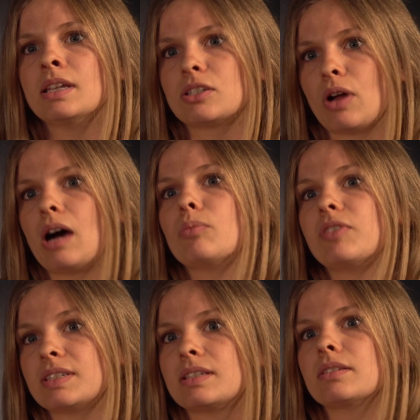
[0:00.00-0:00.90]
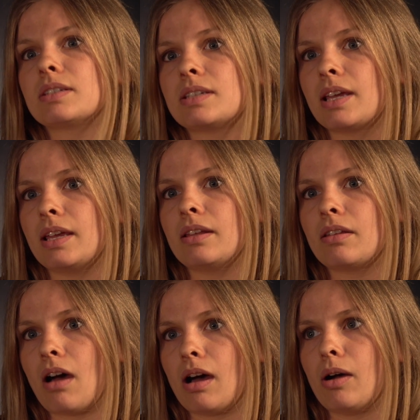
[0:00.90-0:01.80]
to help
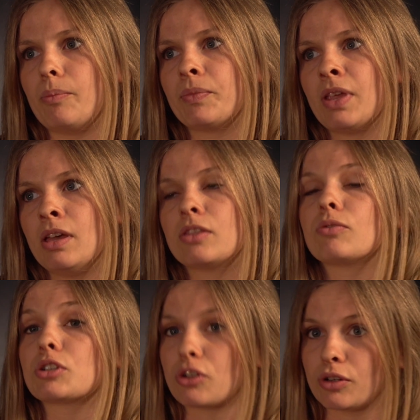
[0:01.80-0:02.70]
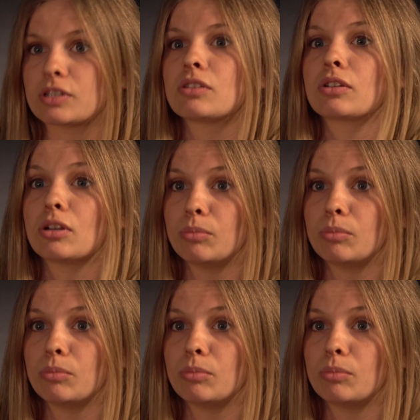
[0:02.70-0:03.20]
facilitate the return to the